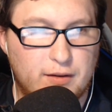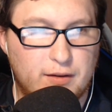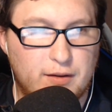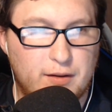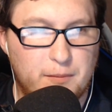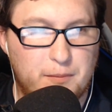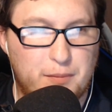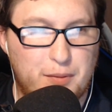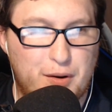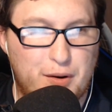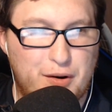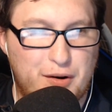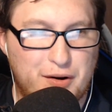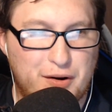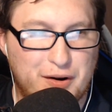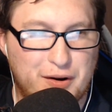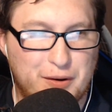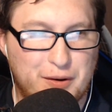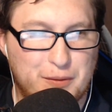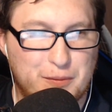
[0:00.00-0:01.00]
the
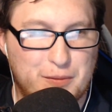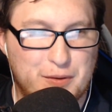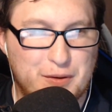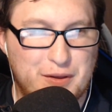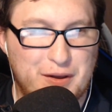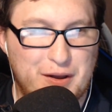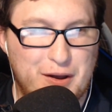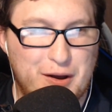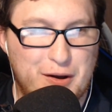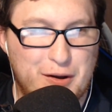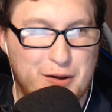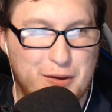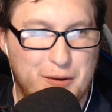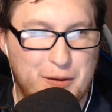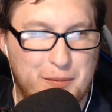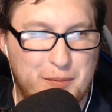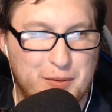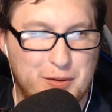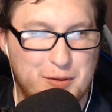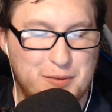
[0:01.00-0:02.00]
part where they all
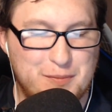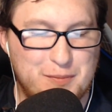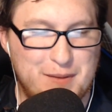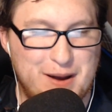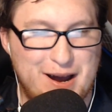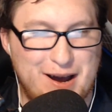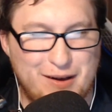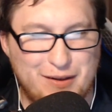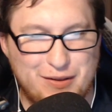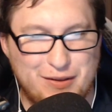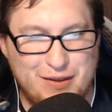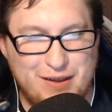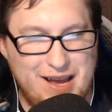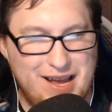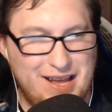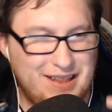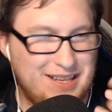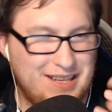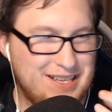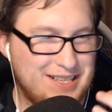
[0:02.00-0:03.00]
open their mouth
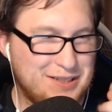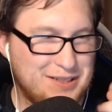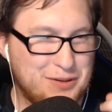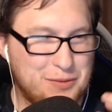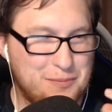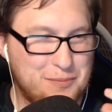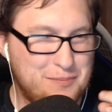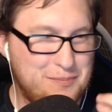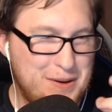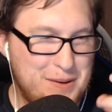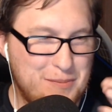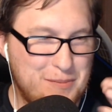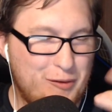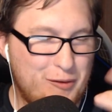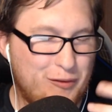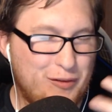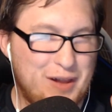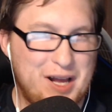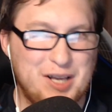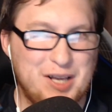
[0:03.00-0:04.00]
and these little beam
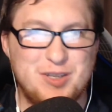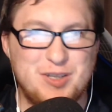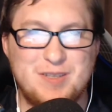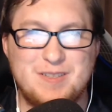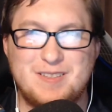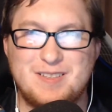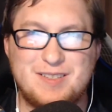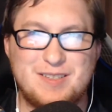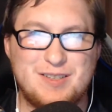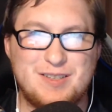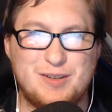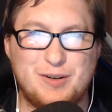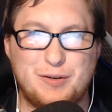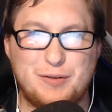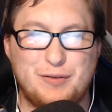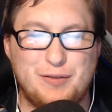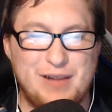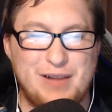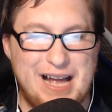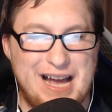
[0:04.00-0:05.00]
of lights start
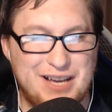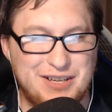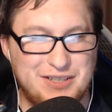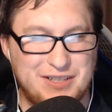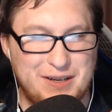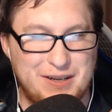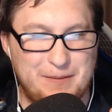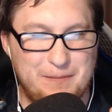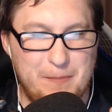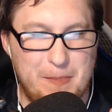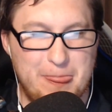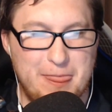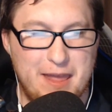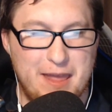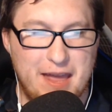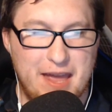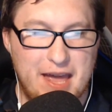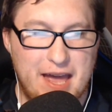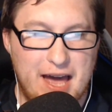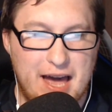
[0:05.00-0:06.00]
flashing.
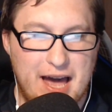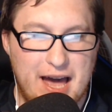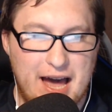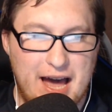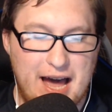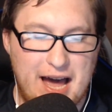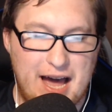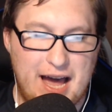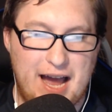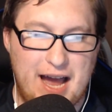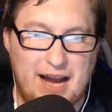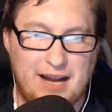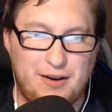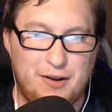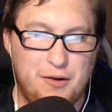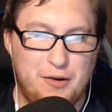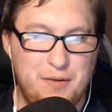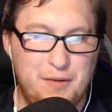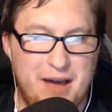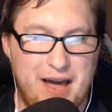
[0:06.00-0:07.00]
I
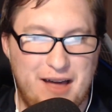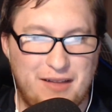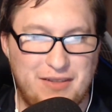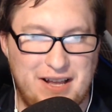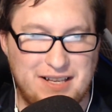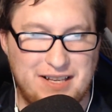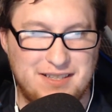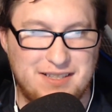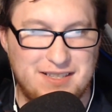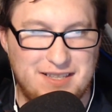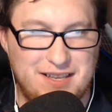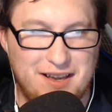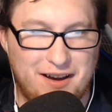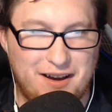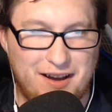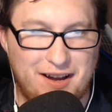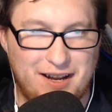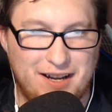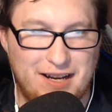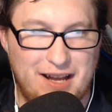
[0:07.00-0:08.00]
know how that's
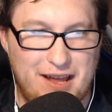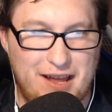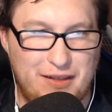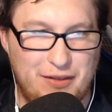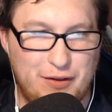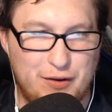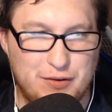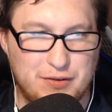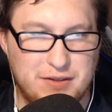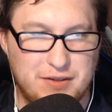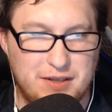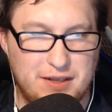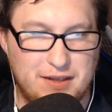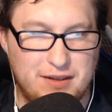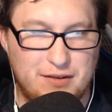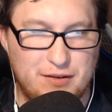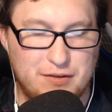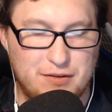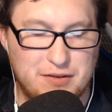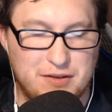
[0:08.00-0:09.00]
done, and there's
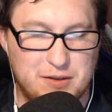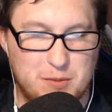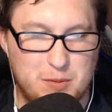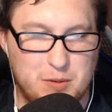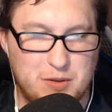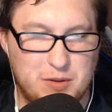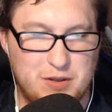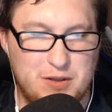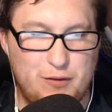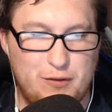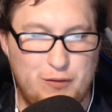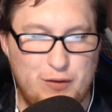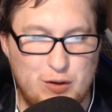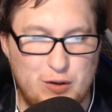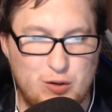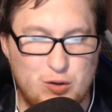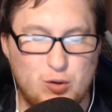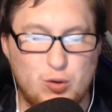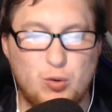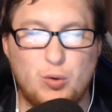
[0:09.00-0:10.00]
a
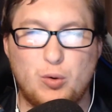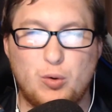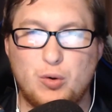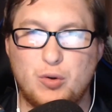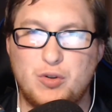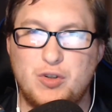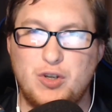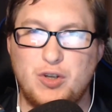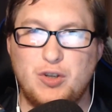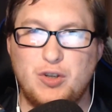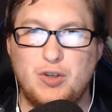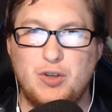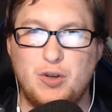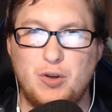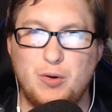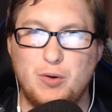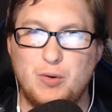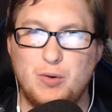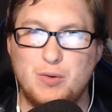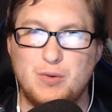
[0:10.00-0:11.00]
specific tool to
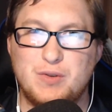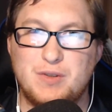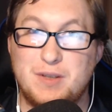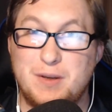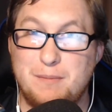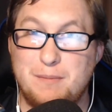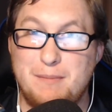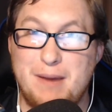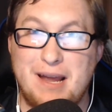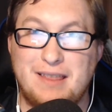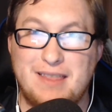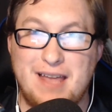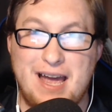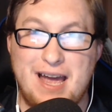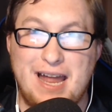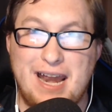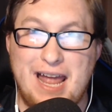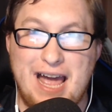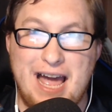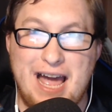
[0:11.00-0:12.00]
use to make
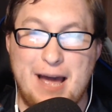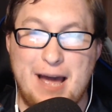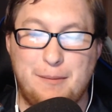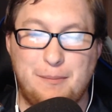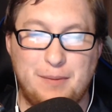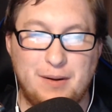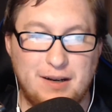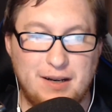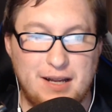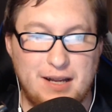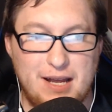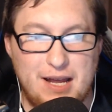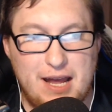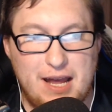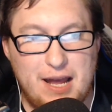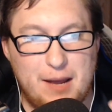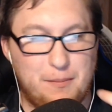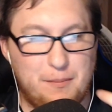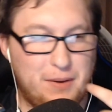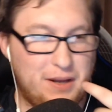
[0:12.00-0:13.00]
that happen,
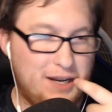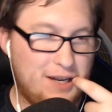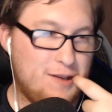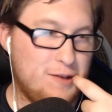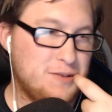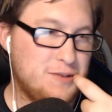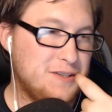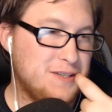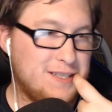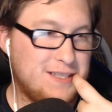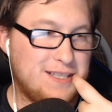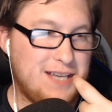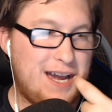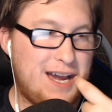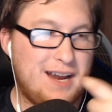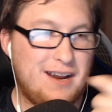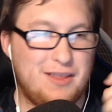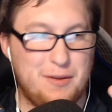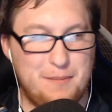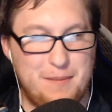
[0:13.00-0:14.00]
but it goes
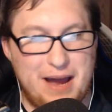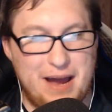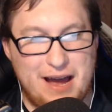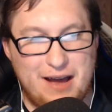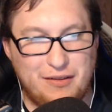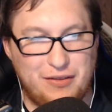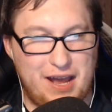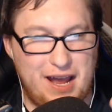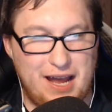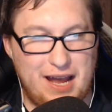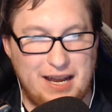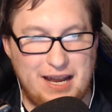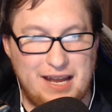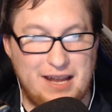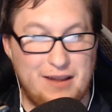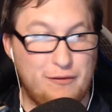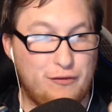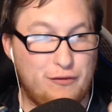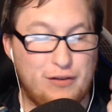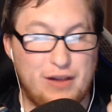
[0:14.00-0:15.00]
inside of the mouth and it
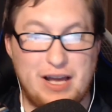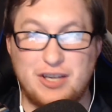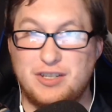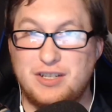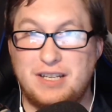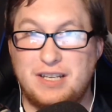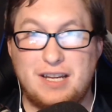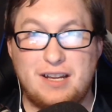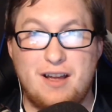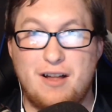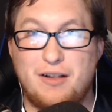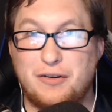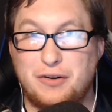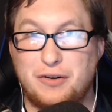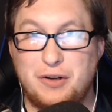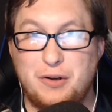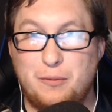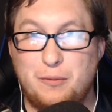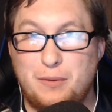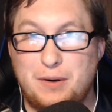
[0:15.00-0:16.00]
can flash any color
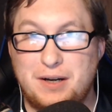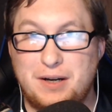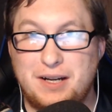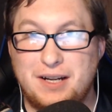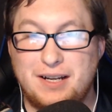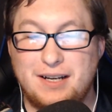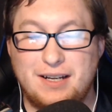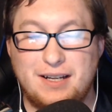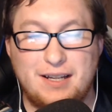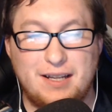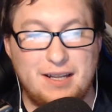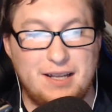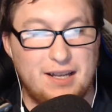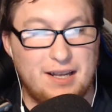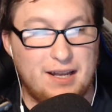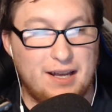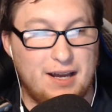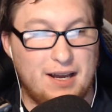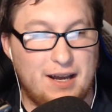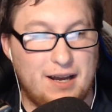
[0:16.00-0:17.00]
you want.
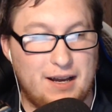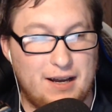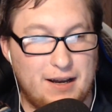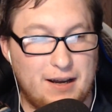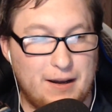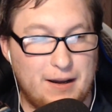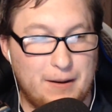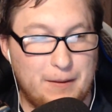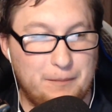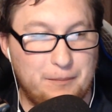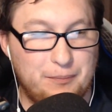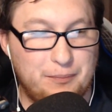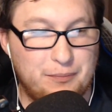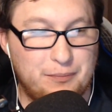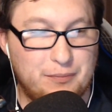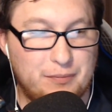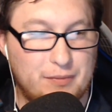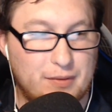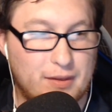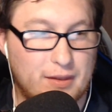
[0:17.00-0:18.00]

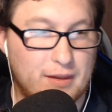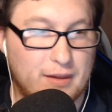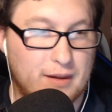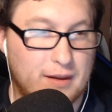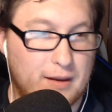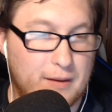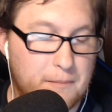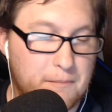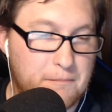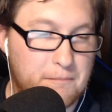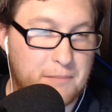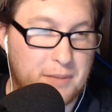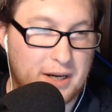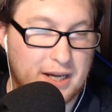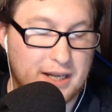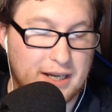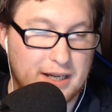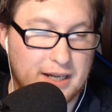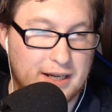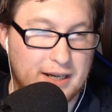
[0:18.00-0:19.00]

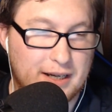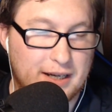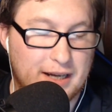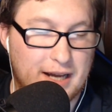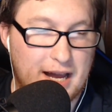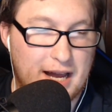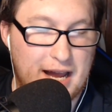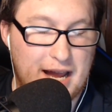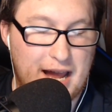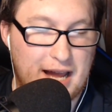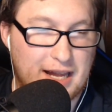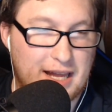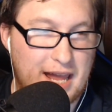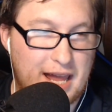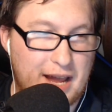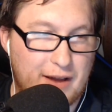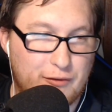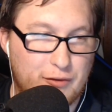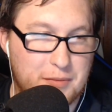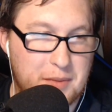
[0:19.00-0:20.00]
But I
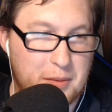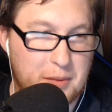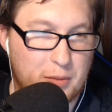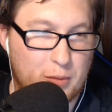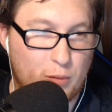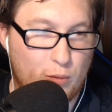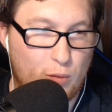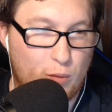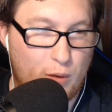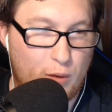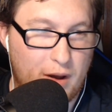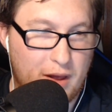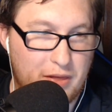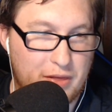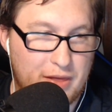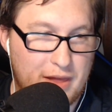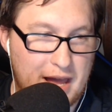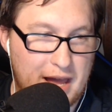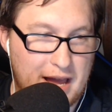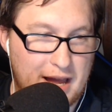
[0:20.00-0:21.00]
can't remember what
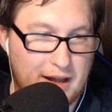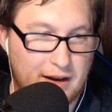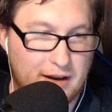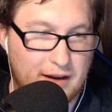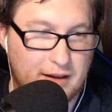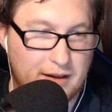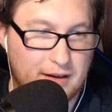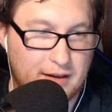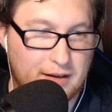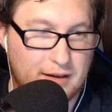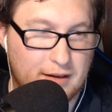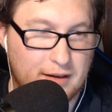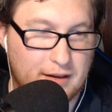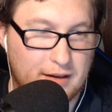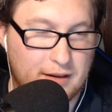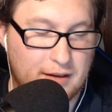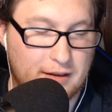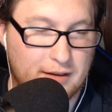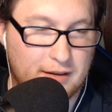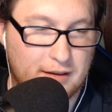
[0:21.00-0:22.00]
that
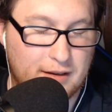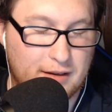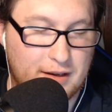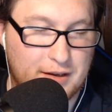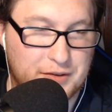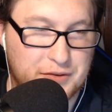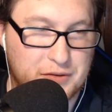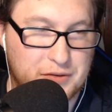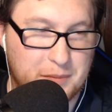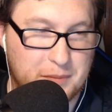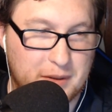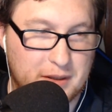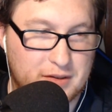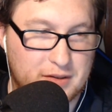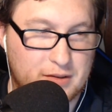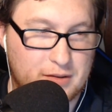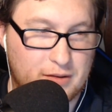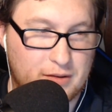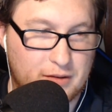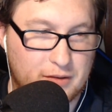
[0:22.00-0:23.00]
instrument
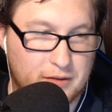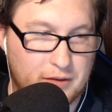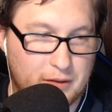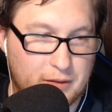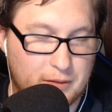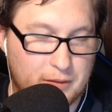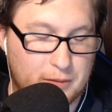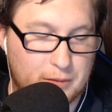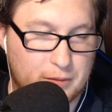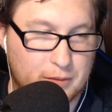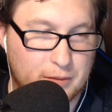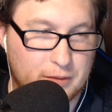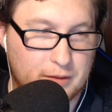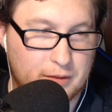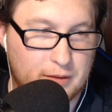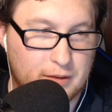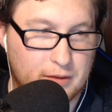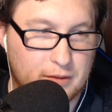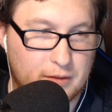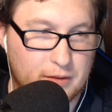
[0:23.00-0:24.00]
is called though, or
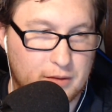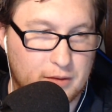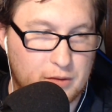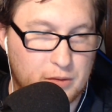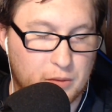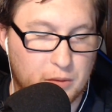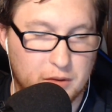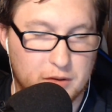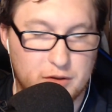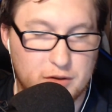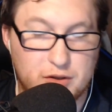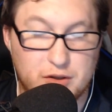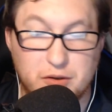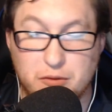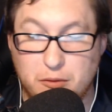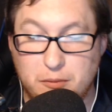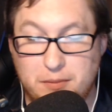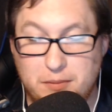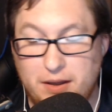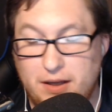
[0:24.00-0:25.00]
the tool in
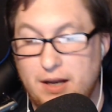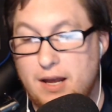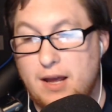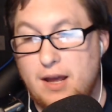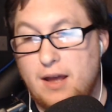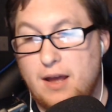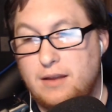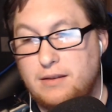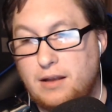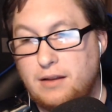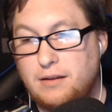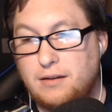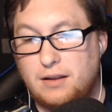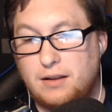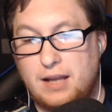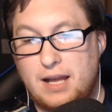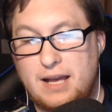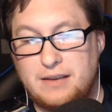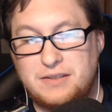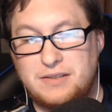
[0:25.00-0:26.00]
general, but
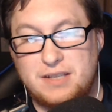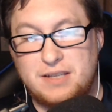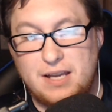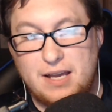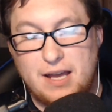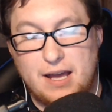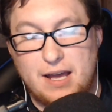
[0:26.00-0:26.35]
nonetheless,